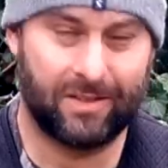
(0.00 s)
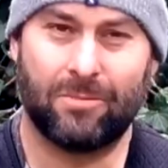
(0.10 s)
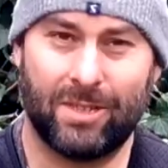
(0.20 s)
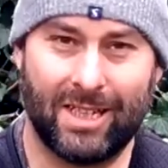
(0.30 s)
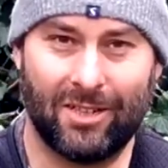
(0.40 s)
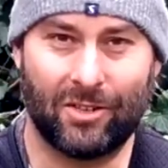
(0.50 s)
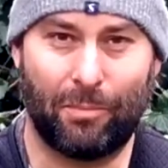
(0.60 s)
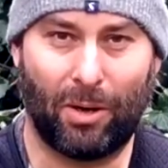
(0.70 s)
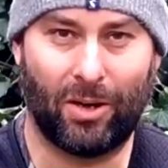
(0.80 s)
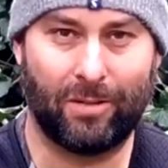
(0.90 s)
to really look the
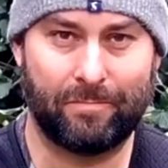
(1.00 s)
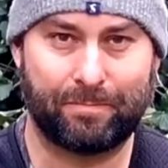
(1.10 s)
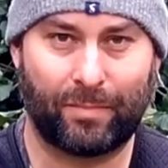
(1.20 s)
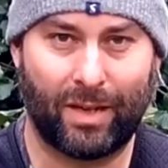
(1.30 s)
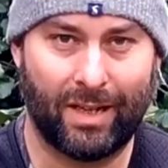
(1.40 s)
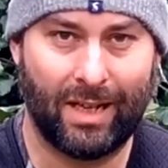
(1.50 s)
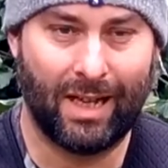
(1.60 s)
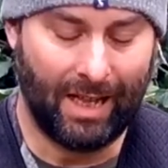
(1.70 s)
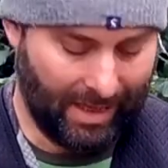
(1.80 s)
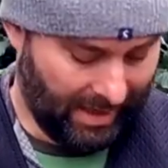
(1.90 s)
part.
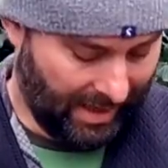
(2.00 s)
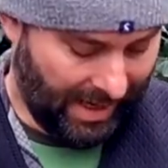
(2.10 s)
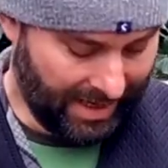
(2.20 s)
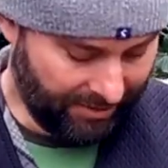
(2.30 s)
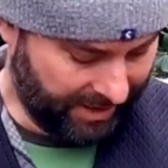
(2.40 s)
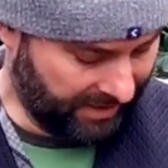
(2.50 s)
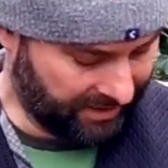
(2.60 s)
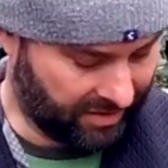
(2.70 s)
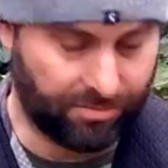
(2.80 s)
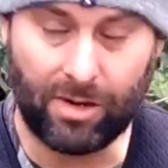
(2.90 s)
Anyway, that's the